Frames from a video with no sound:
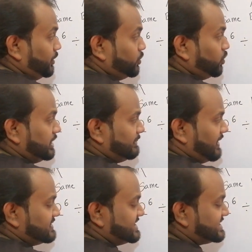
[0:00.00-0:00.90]
2 to the
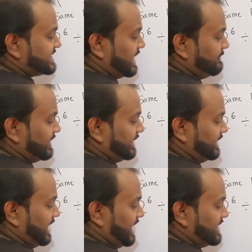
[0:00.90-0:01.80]
power 6 can be
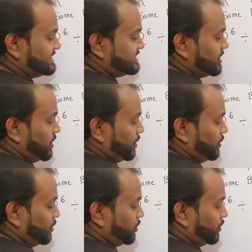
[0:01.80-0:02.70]
written as
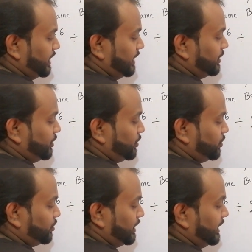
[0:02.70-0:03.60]
2 into
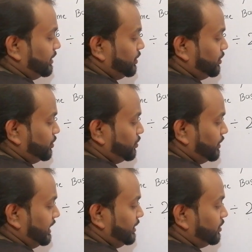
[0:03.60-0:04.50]
2 into 2
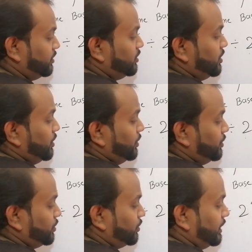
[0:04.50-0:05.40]
into
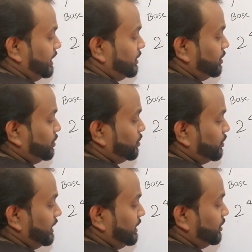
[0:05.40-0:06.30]
2 into
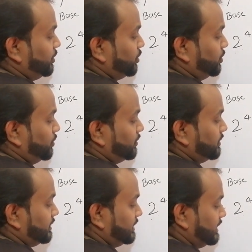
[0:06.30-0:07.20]
2 into 2,
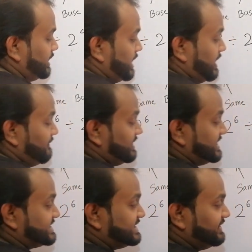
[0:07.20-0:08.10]
which
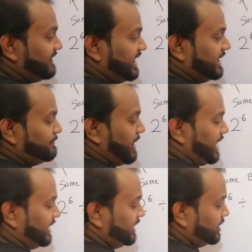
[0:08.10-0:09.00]
is divided
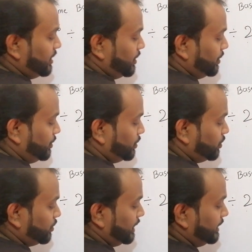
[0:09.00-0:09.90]
by
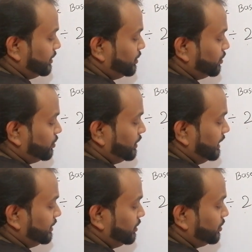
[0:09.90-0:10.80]
2 into 2
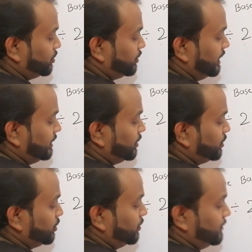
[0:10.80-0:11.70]
into 2 into
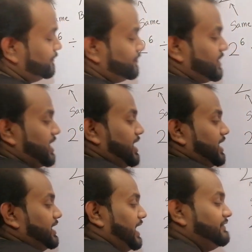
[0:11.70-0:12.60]
2.
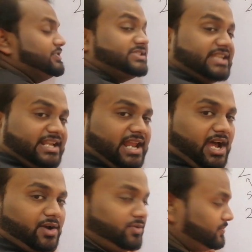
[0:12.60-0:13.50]
Now you see
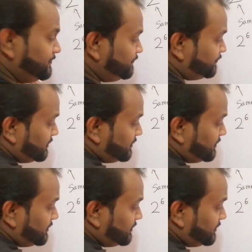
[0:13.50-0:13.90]
now,